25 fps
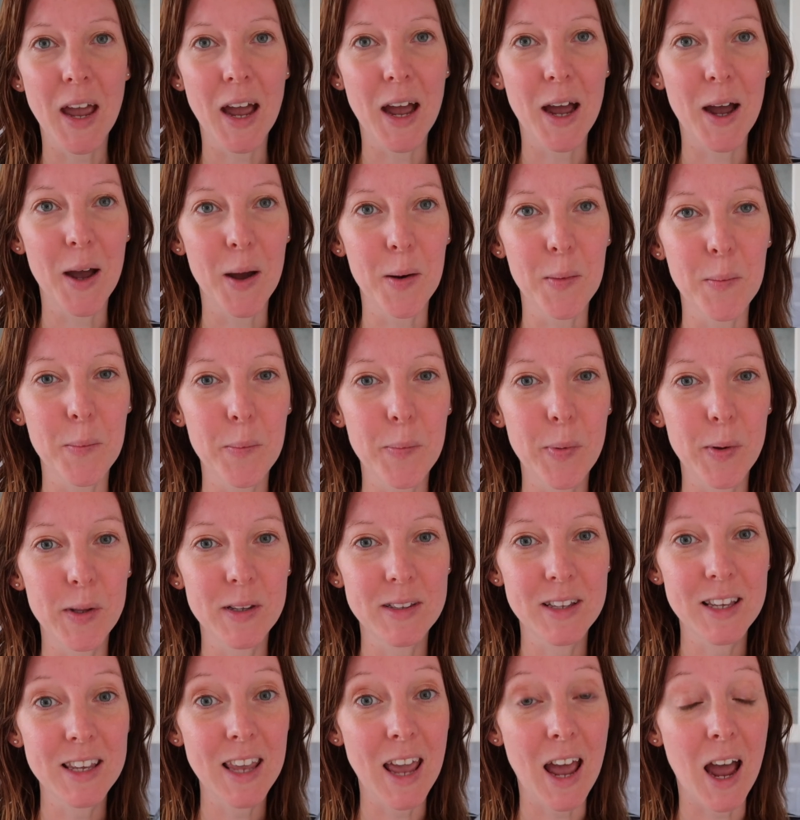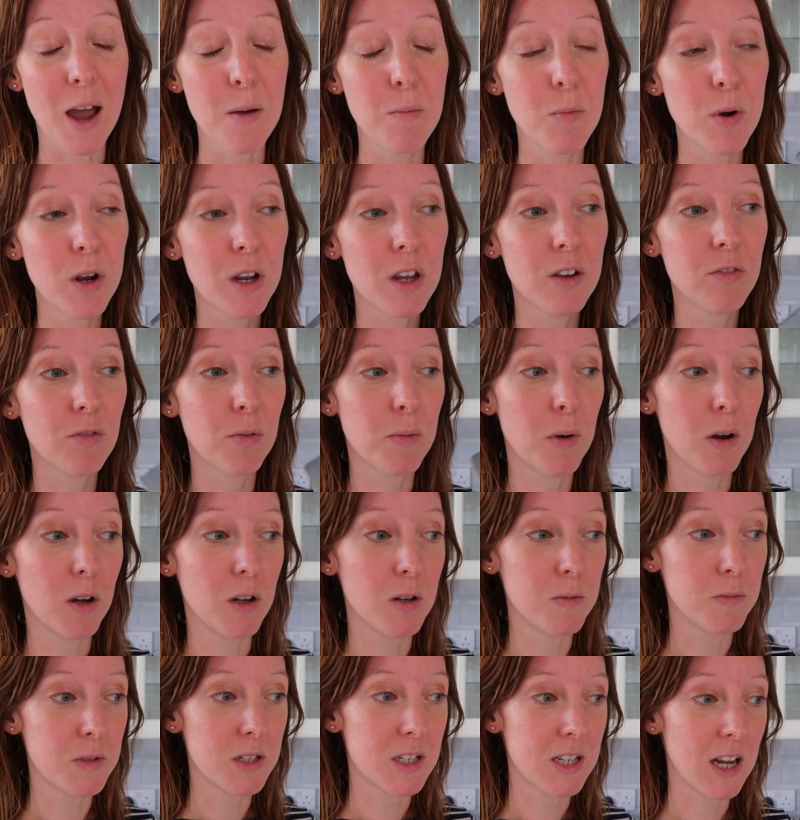But yeah, I'm working from
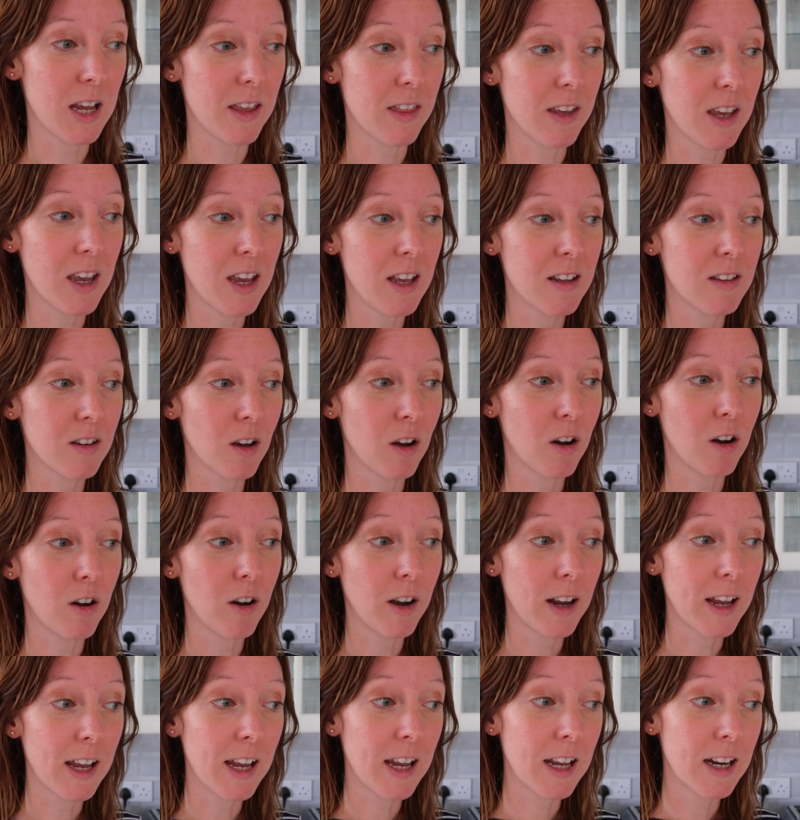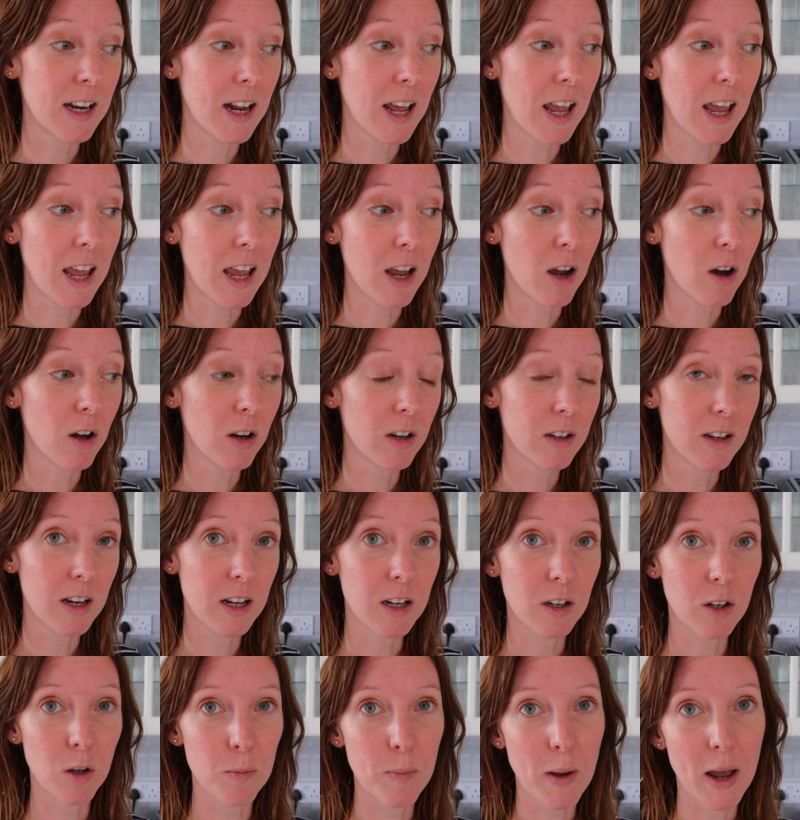home today. The kids are in a
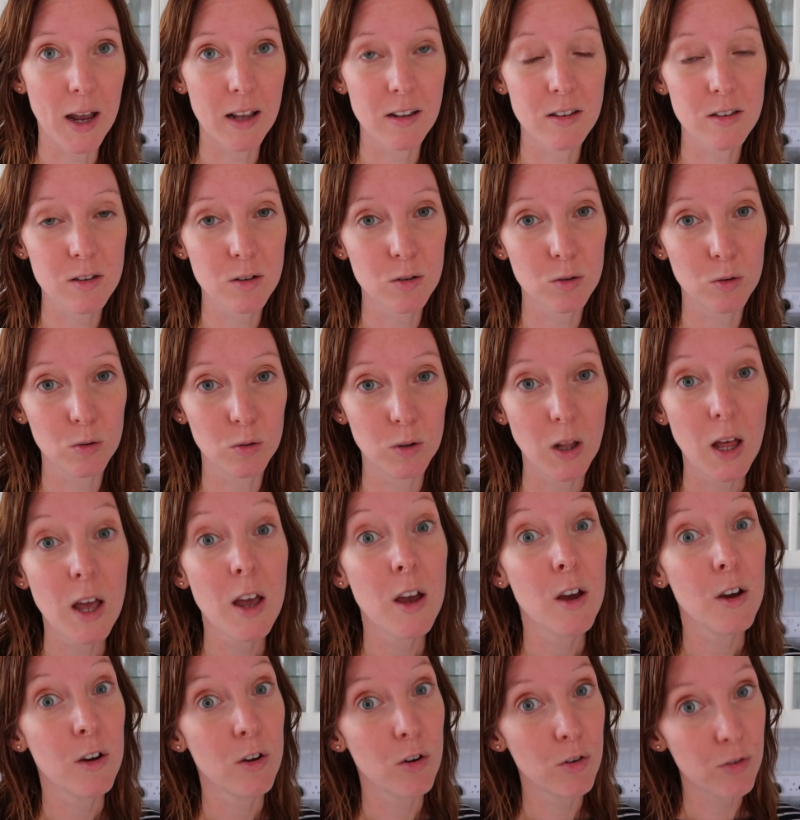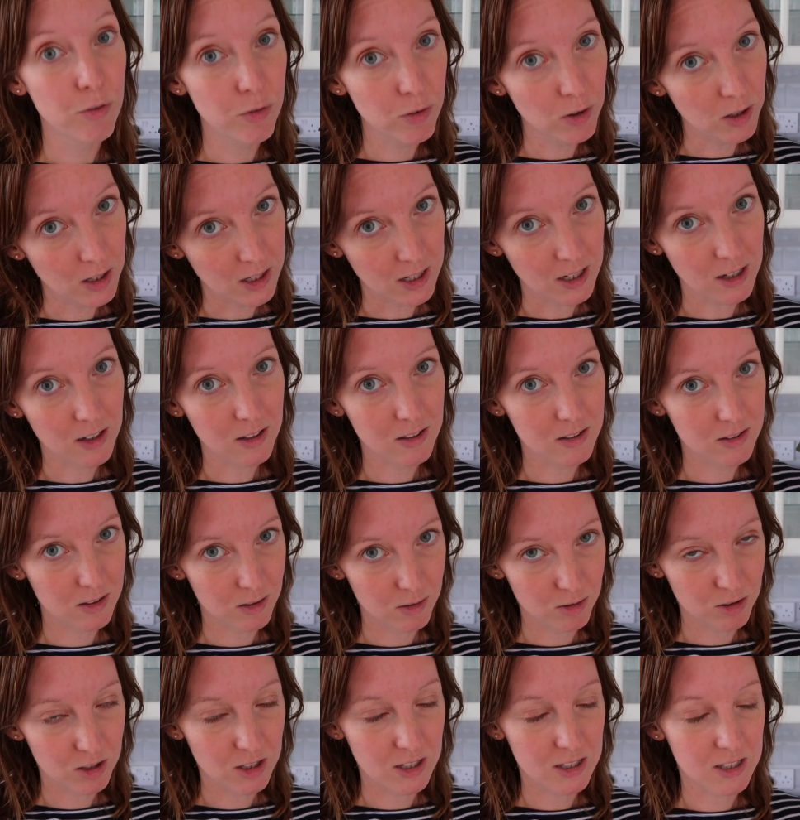holiday club at school, fully
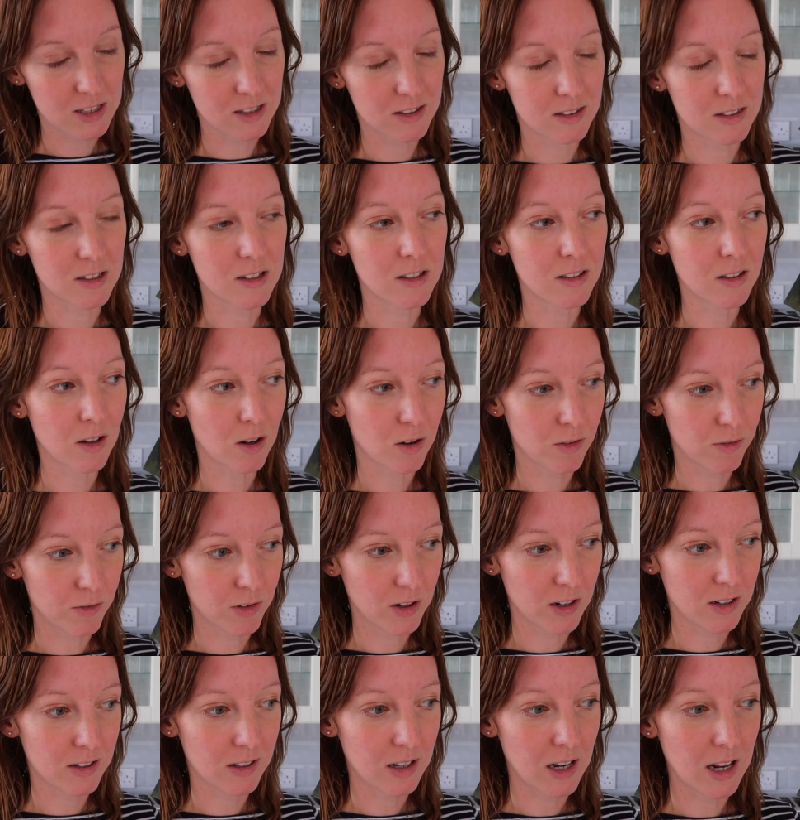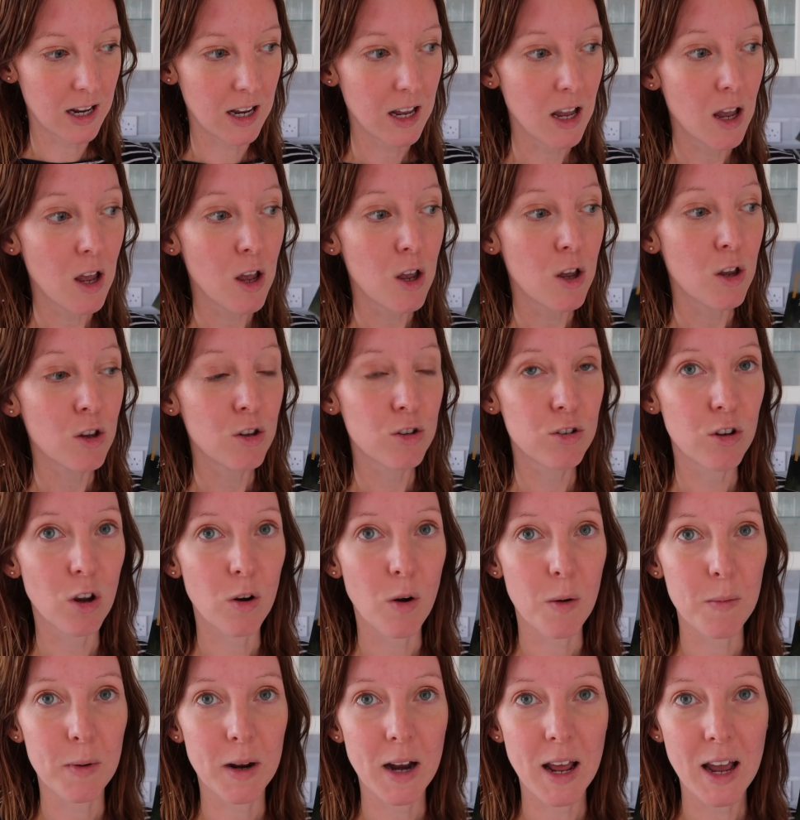socially distanced, obviously.
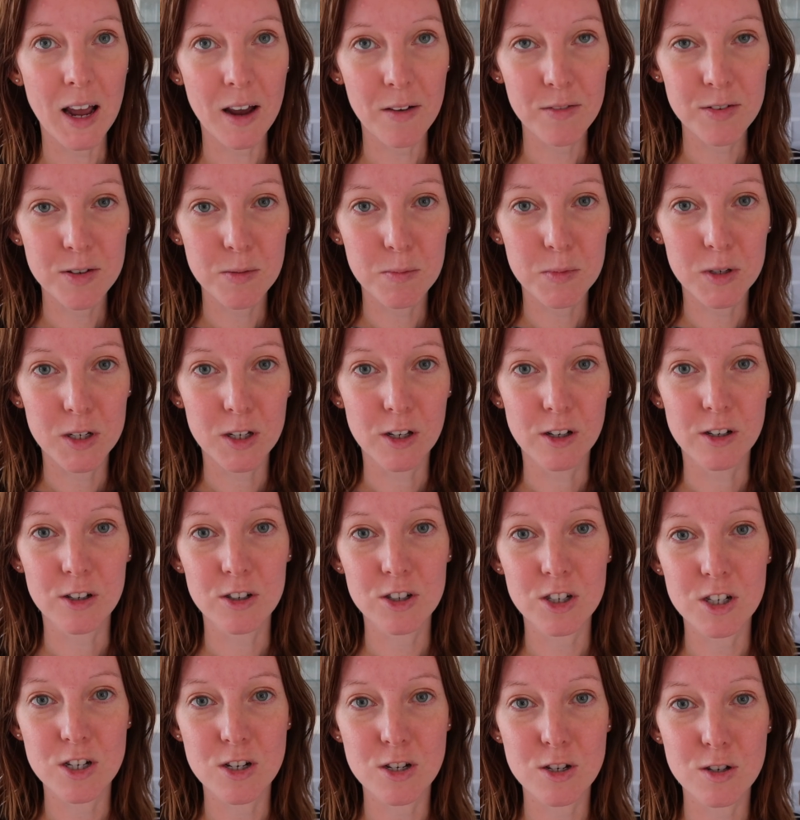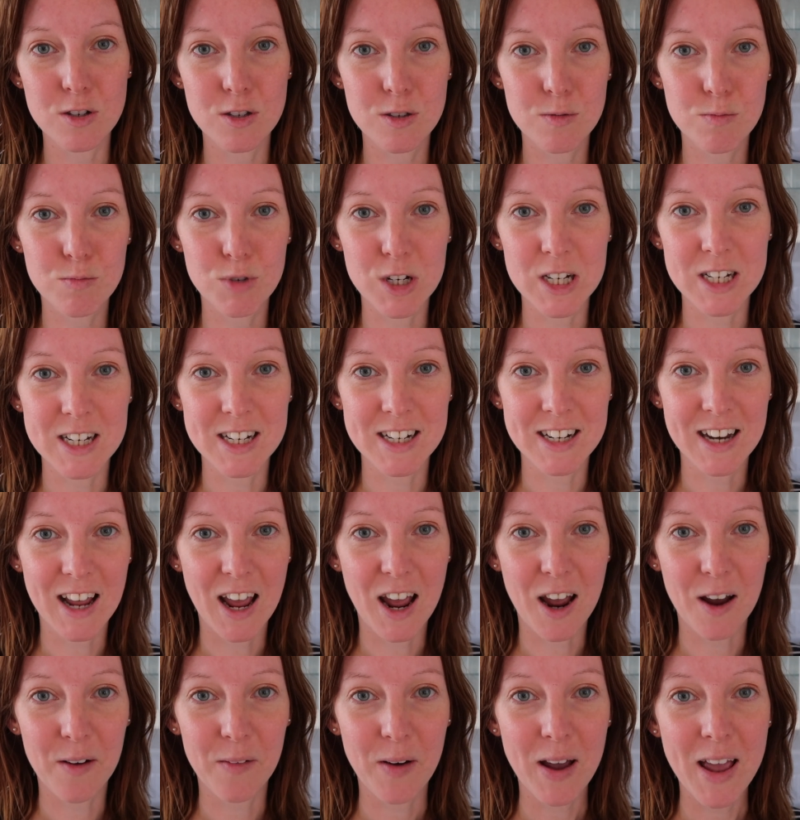So I'm gonna have some lunch and do some reading
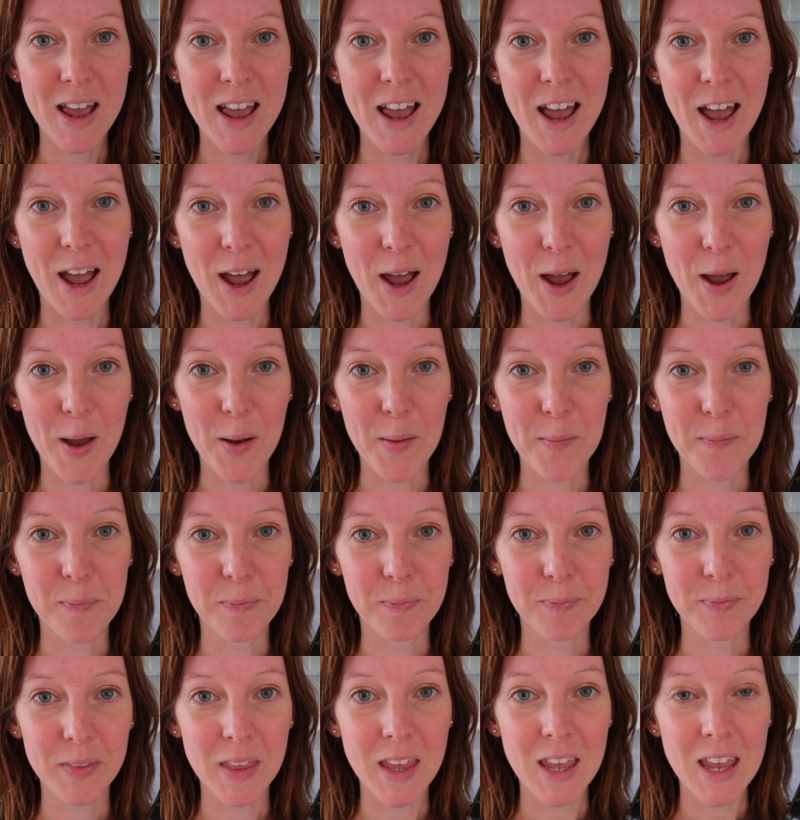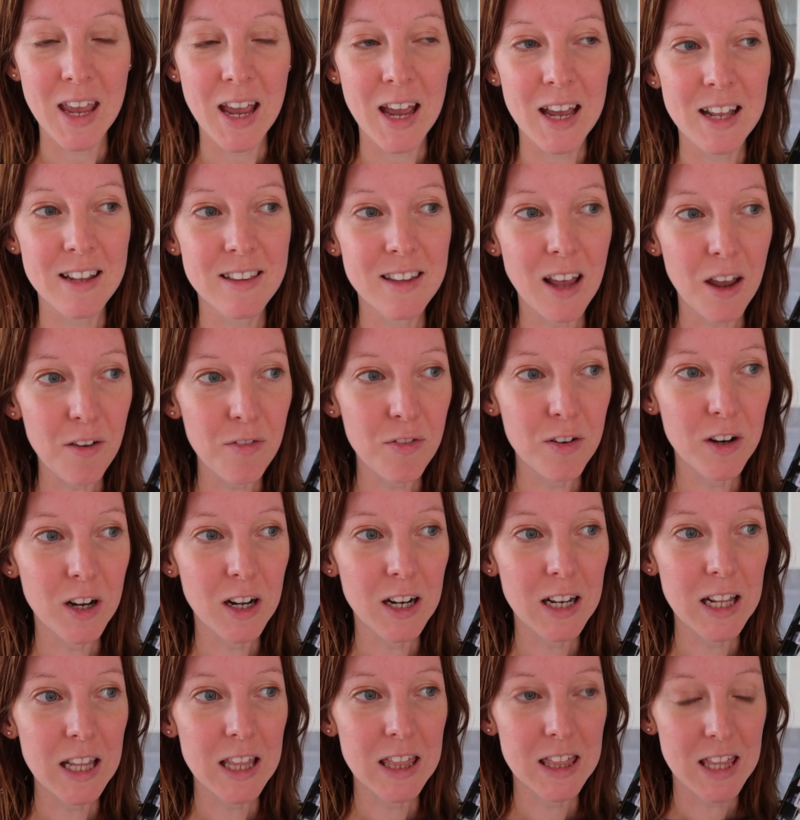now.
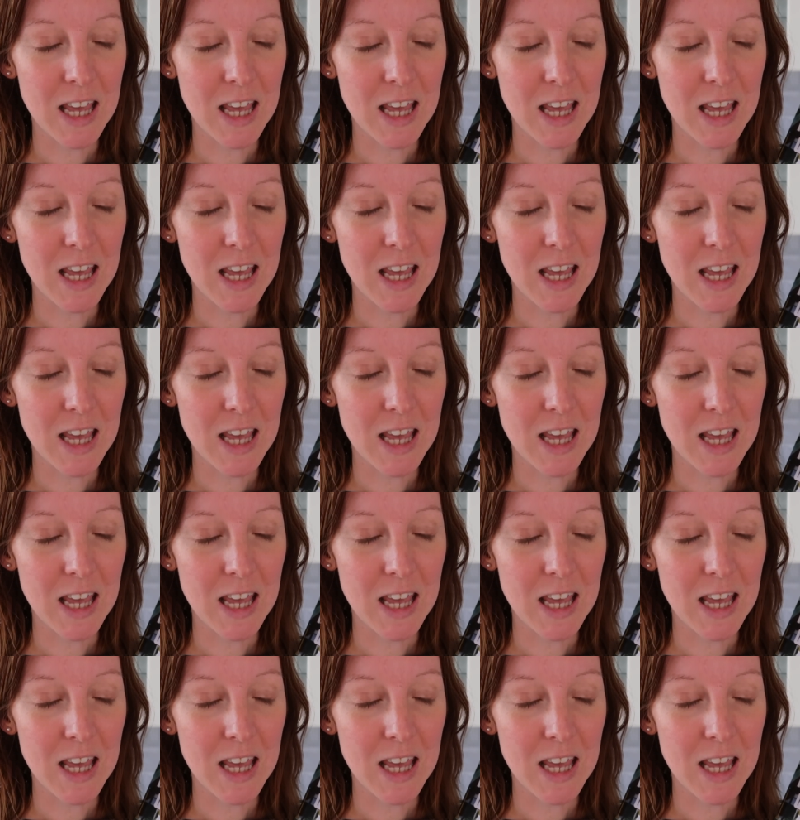Definitely